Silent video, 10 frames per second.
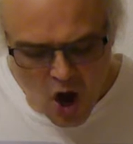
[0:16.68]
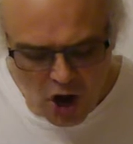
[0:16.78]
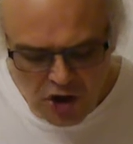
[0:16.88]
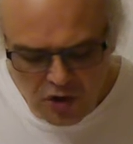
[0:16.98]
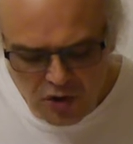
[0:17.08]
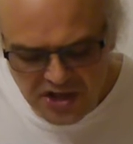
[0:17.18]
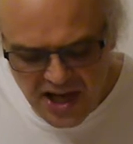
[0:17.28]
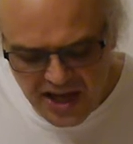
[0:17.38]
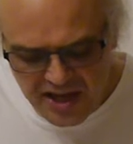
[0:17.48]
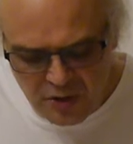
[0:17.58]
On a good
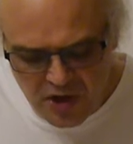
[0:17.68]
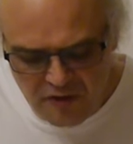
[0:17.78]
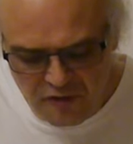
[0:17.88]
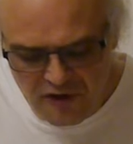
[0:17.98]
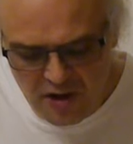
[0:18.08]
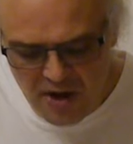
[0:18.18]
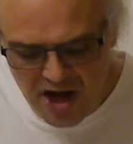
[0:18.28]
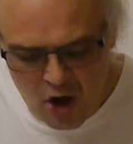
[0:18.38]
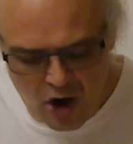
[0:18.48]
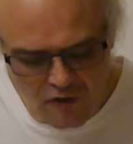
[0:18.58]
day, you can feel my
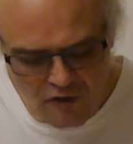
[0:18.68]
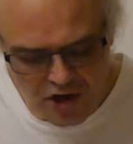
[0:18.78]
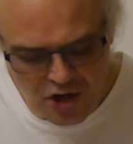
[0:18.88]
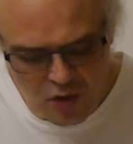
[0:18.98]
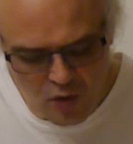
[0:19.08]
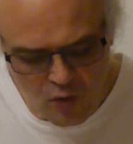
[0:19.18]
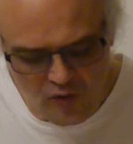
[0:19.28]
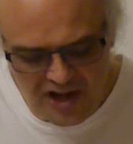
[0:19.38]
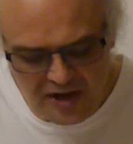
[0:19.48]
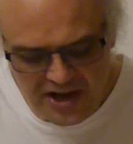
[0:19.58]
love for you.
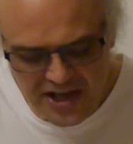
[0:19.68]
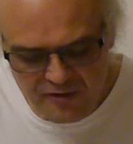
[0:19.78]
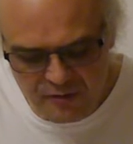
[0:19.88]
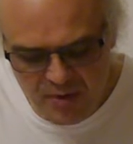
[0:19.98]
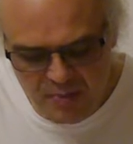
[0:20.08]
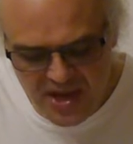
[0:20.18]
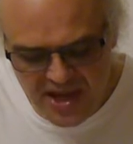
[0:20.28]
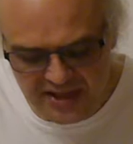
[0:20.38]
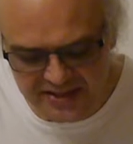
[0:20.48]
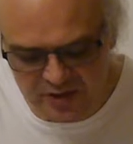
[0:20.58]
Will you leave me
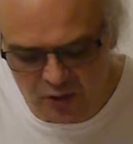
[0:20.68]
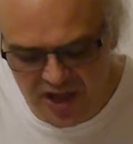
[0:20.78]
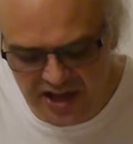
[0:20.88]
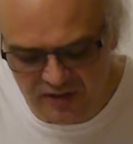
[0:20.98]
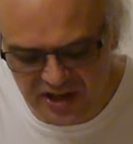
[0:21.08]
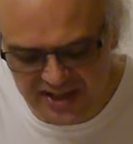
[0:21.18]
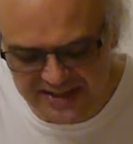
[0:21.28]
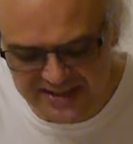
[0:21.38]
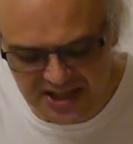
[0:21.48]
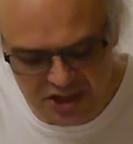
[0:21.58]
be so that we can
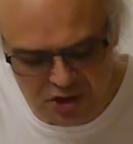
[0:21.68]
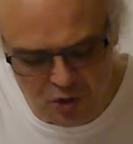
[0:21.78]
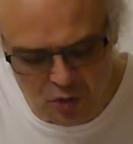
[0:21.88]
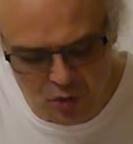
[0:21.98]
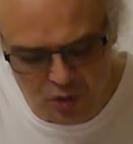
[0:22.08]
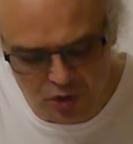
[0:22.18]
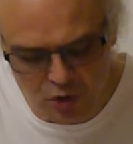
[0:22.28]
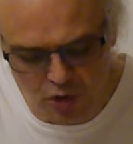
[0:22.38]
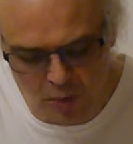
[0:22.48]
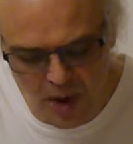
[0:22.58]
stay true
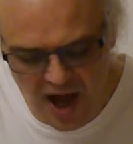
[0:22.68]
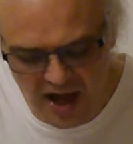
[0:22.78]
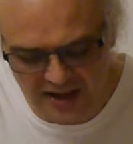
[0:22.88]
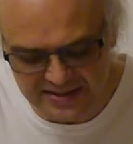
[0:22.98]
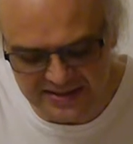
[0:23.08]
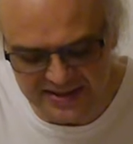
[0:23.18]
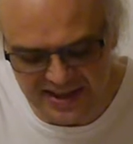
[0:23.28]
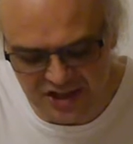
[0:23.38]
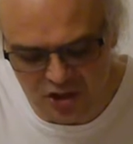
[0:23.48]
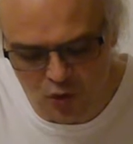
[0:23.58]
to the path
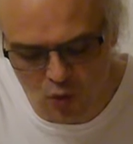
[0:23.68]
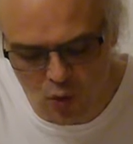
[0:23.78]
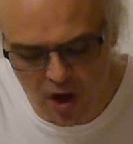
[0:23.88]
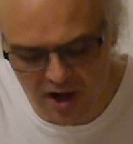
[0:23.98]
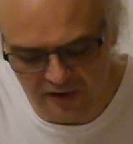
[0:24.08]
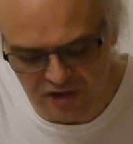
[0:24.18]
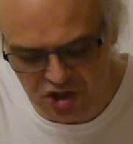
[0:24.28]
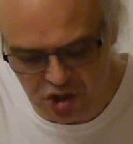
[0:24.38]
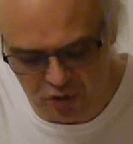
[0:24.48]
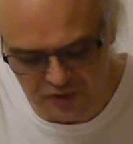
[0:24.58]
that you have
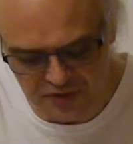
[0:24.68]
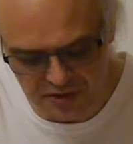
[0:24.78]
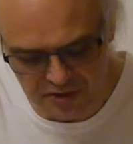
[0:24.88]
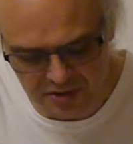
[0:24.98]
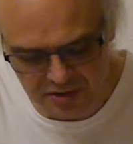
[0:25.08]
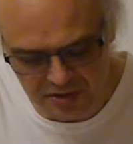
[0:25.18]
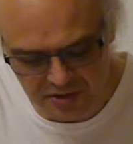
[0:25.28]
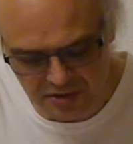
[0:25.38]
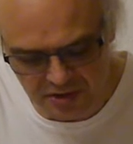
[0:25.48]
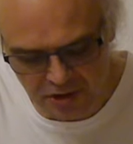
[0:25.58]
chosen?
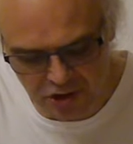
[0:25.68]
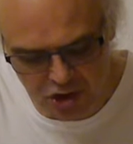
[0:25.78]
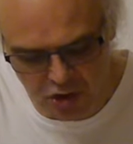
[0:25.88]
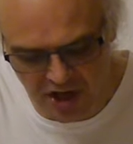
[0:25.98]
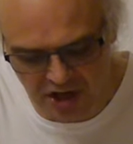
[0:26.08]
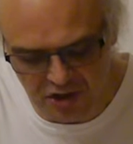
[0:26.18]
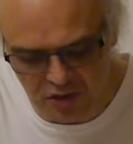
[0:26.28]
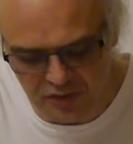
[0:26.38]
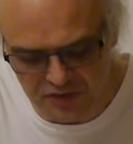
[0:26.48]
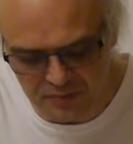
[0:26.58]
Joanna
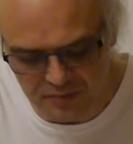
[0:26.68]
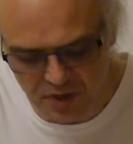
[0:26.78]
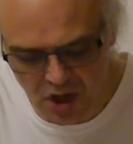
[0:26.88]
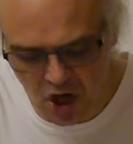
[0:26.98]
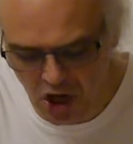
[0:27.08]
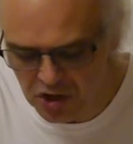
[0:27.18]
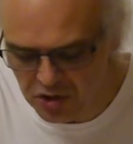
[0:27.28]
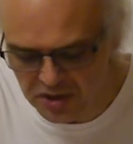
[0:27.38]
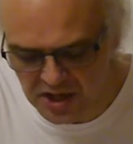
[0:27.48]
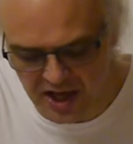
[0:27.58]
Newsom, on a
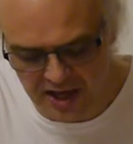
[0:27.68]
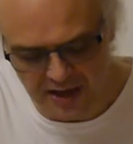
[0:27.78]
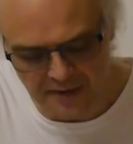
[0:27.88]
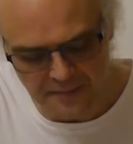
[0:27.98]
good day.